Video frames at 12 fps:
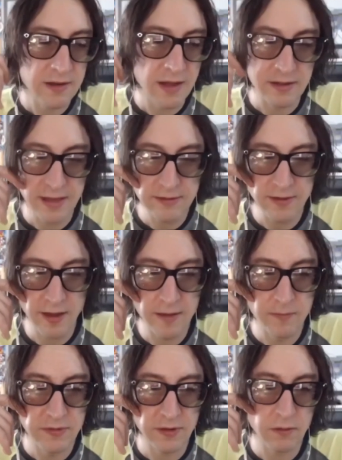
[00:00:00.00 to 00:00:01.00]
last
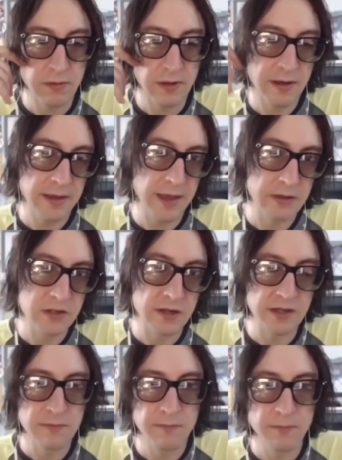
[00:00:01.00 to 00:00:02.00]
time, so again,
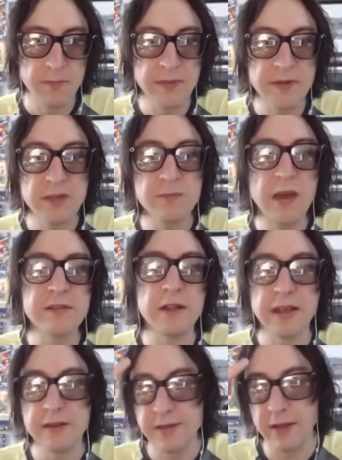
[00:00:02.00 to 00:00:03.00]
judging just based on
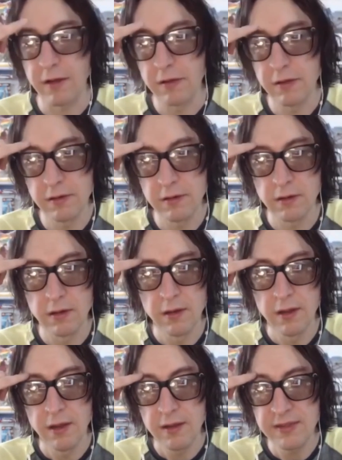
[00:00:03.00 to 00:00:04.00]
the Intel,
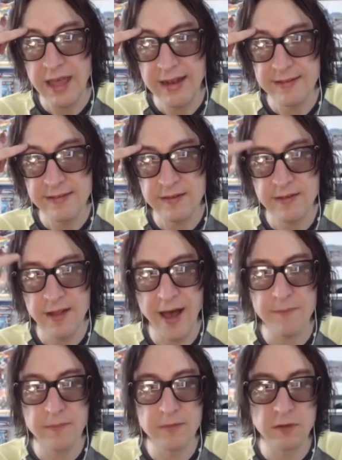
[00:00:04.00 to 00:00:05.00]
they didn't
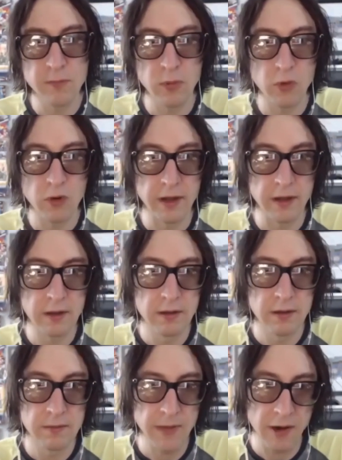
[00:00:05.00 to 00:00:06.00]
stop supporting
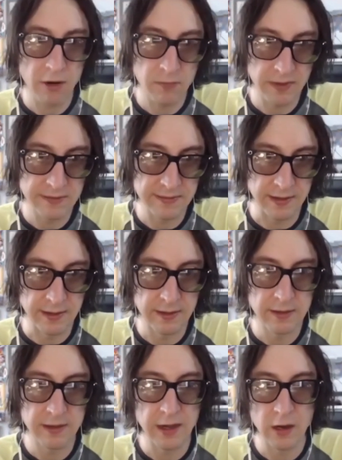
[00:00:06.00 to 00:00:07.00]
PowerPC
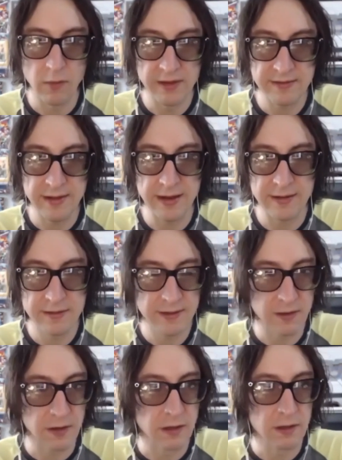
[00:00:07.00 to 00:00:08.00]
in OS 10
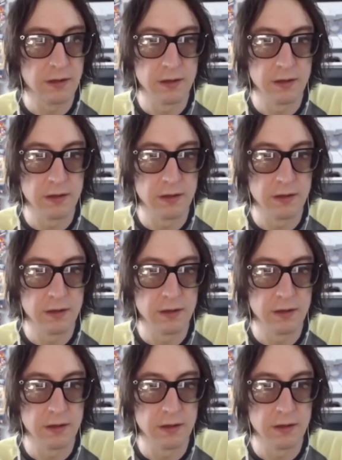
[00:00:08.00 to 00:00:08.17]
until